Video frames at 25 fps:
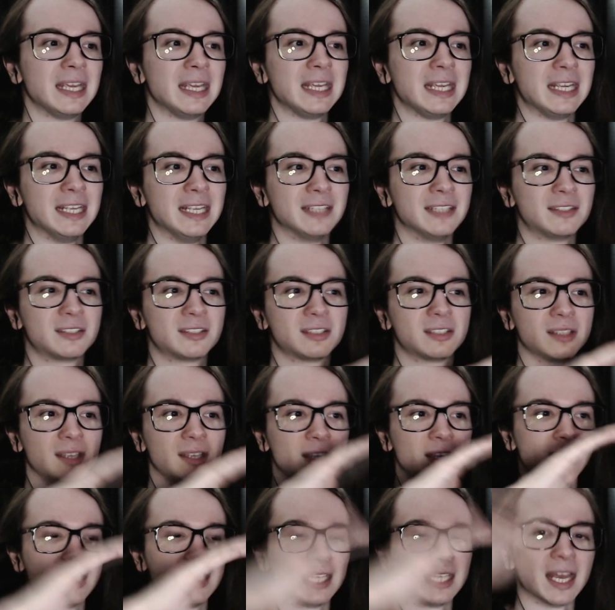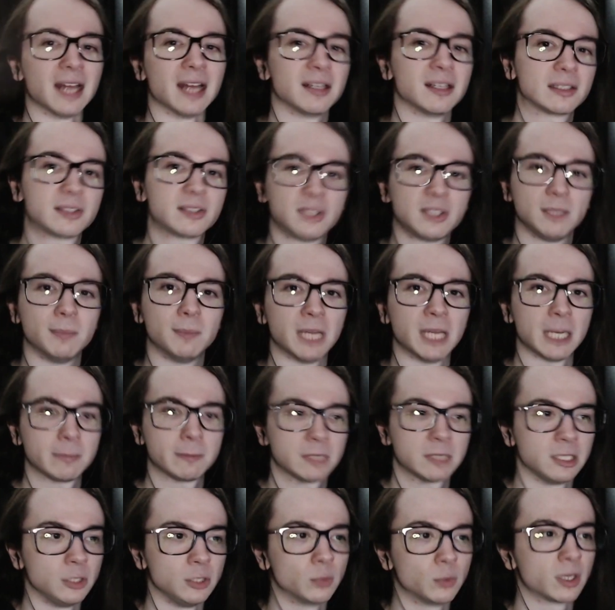It's a galaxy map
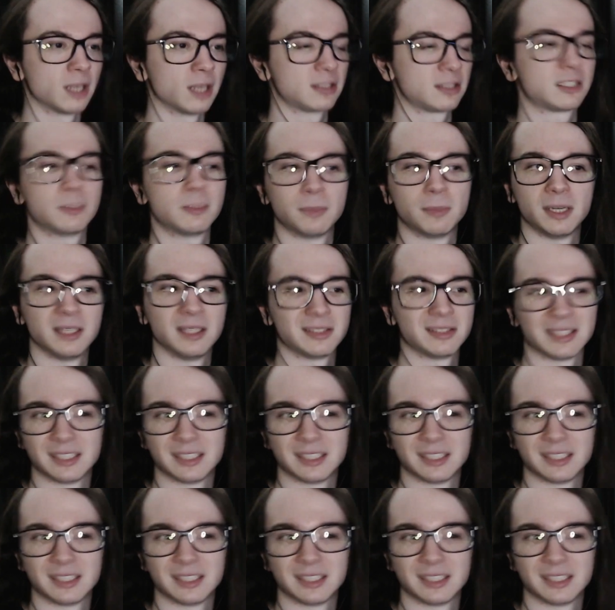that you customize